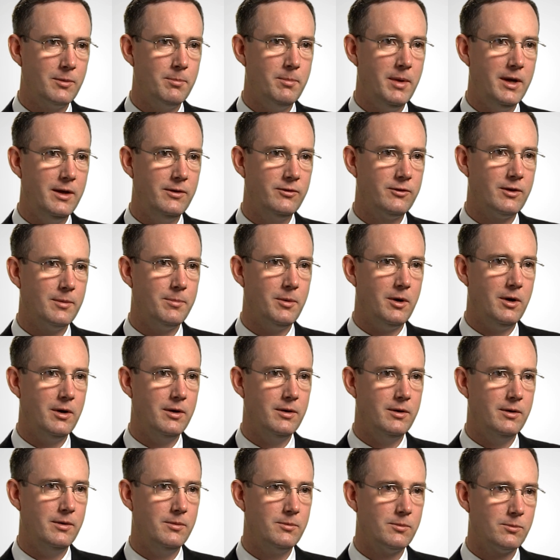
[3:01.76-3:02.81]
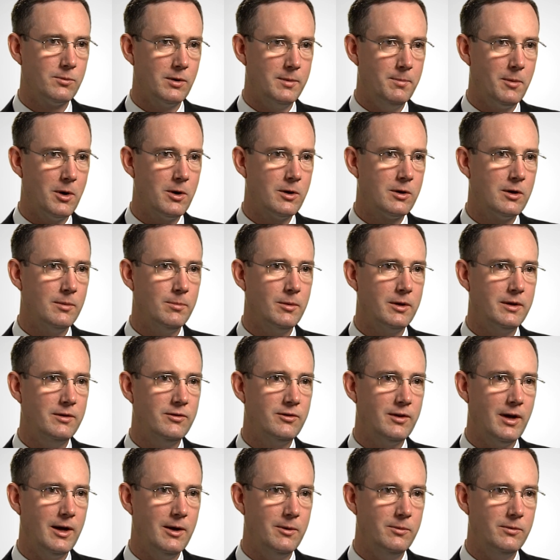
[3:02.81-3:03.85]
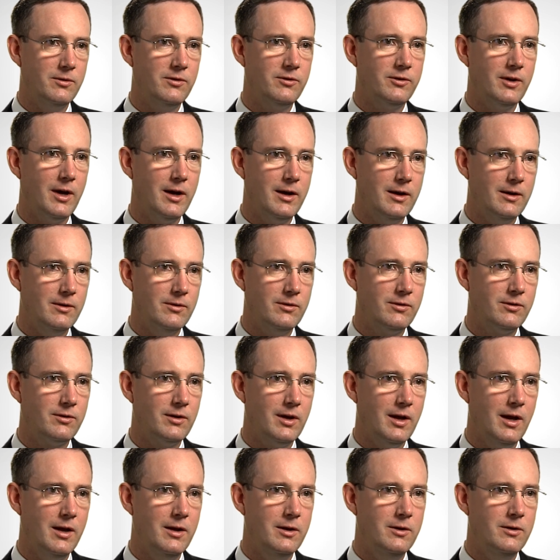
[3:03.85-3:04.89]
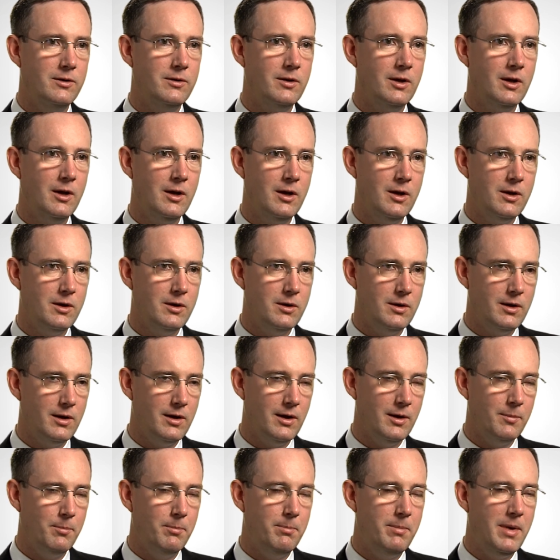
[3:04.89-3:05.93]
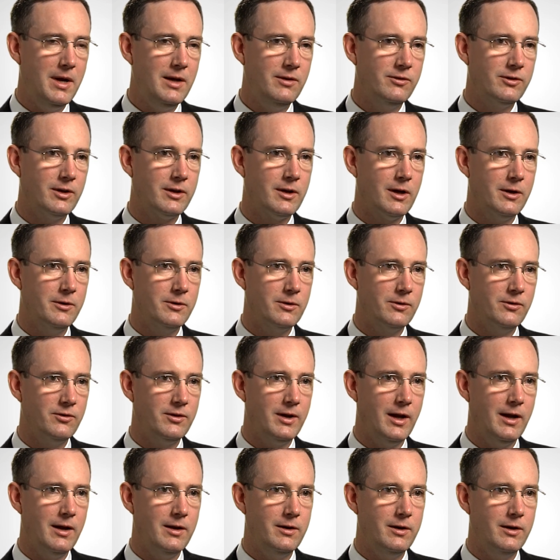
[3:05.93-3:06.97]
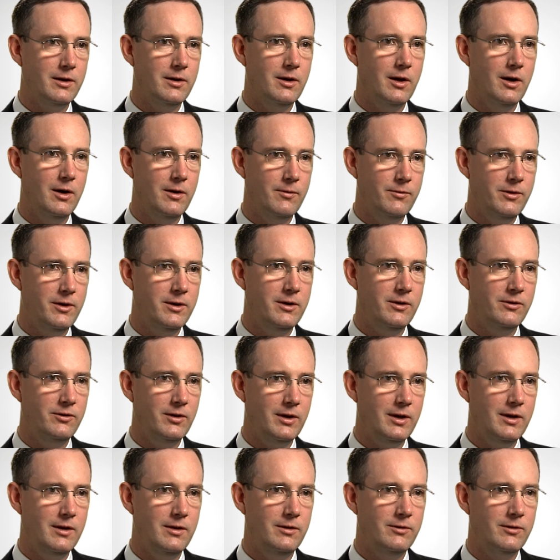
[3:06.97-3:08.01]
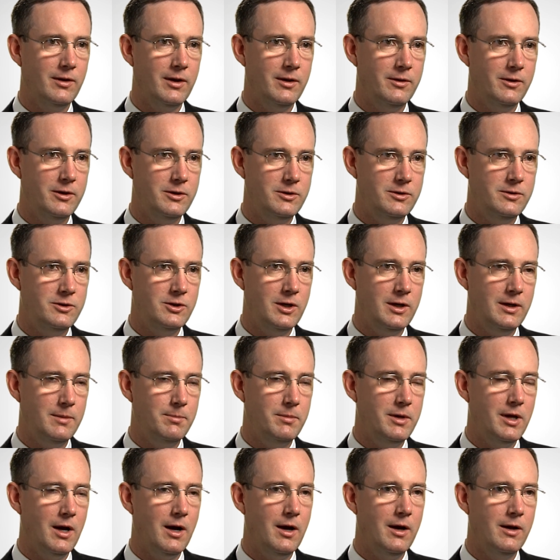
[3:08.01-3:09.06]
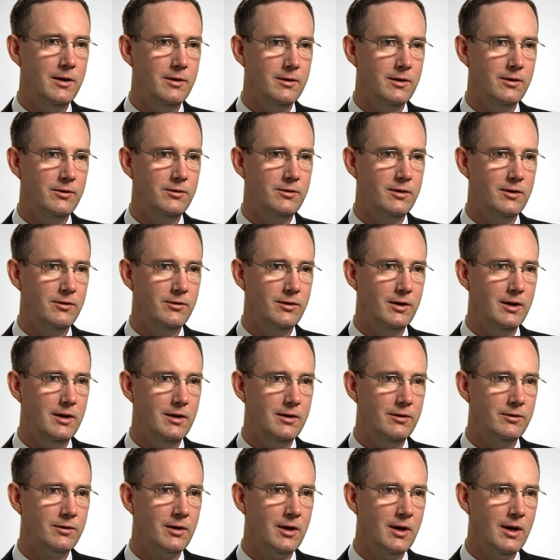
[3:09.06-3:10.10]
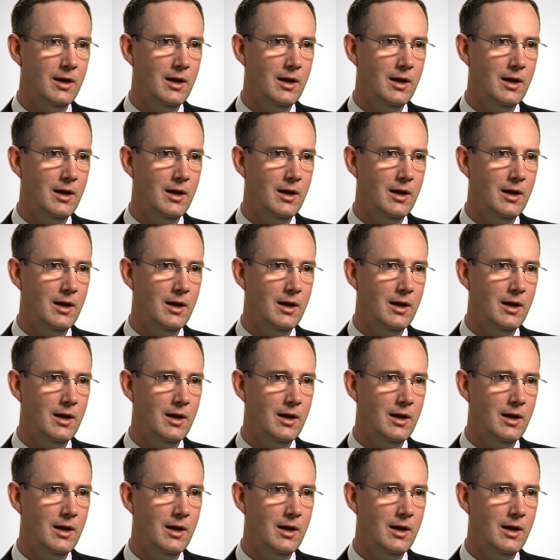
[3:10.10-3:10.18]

based upon remarkably sound science and a basic understanding of the disease and the gene behind this disease.